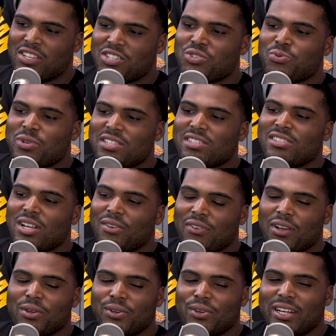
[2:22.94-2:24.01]
I just recently started
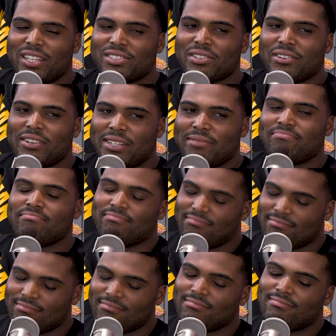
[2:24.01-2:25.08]
following her on Instagram.
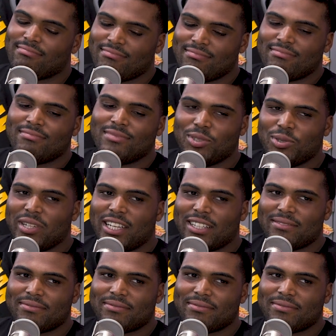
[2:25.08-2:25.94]
Do that.